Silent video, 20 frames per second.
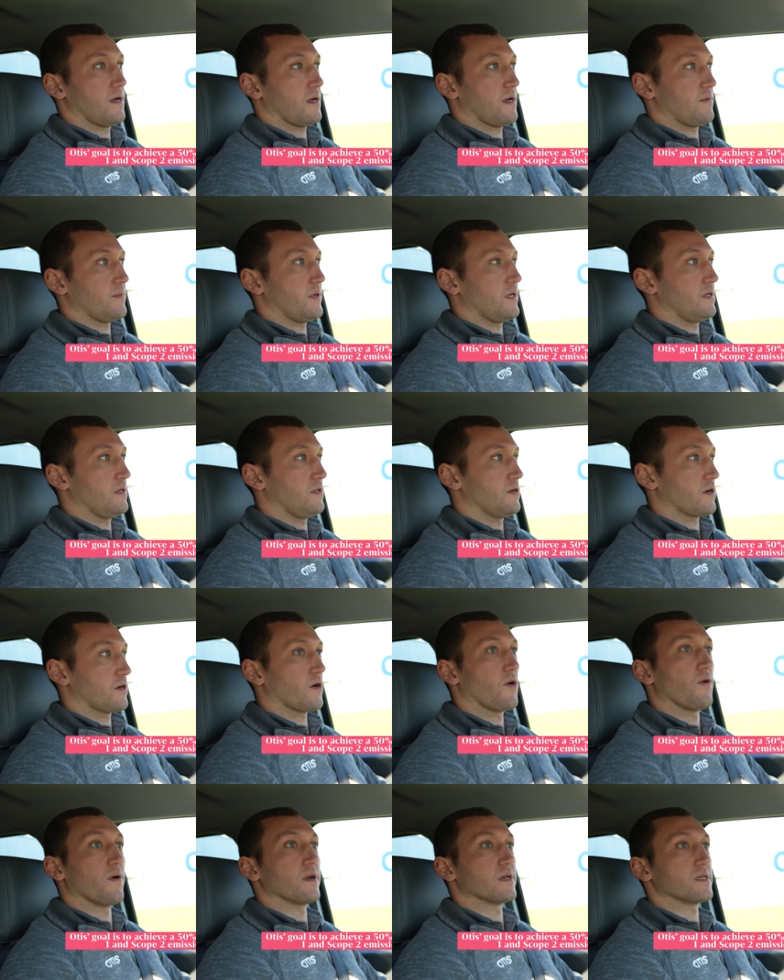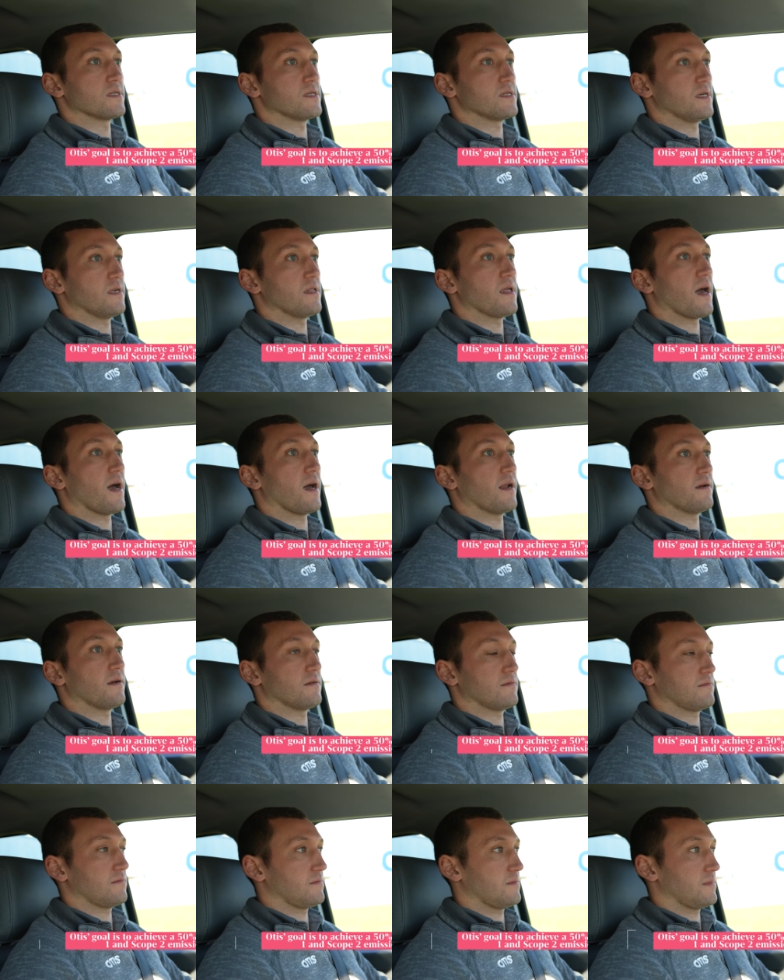I mean, you're going to see that
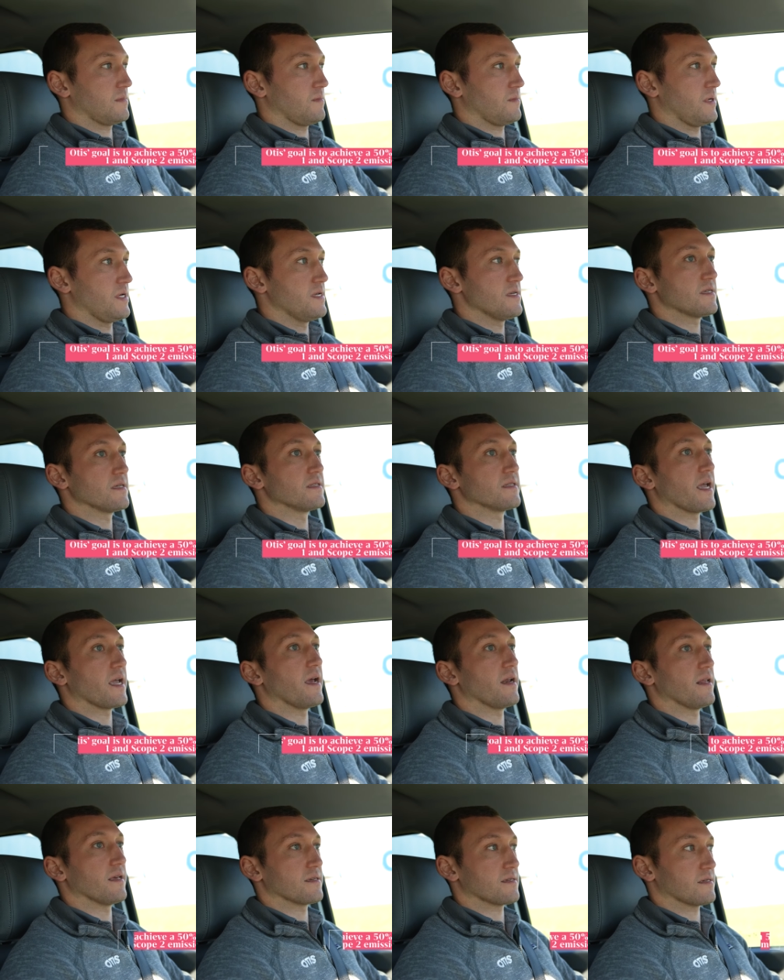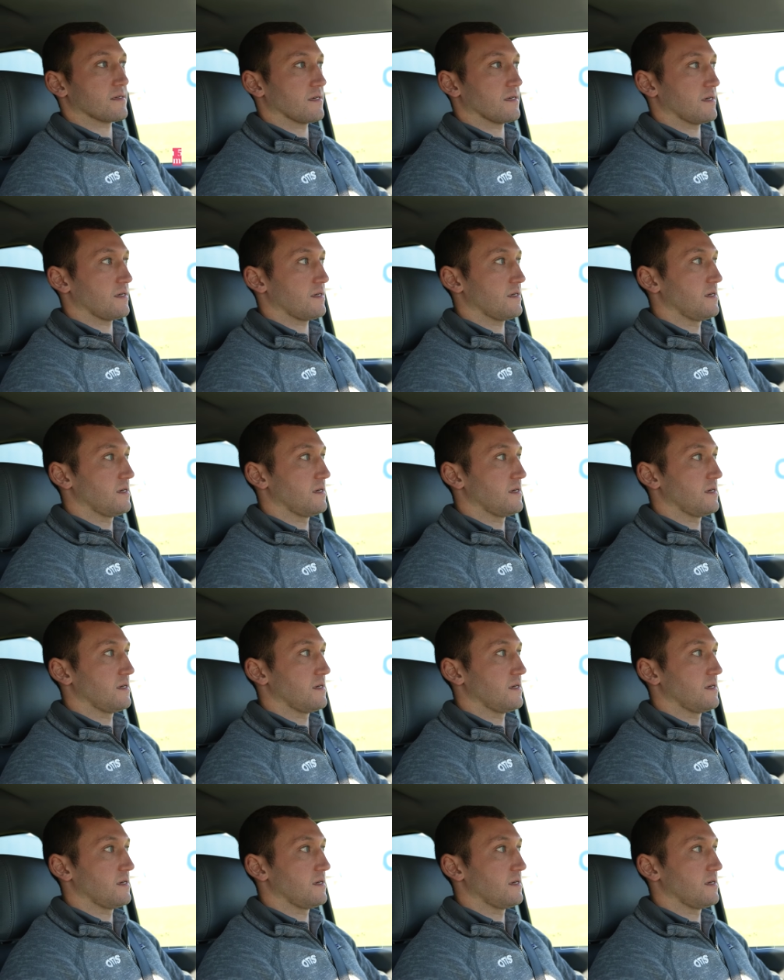instantaneously.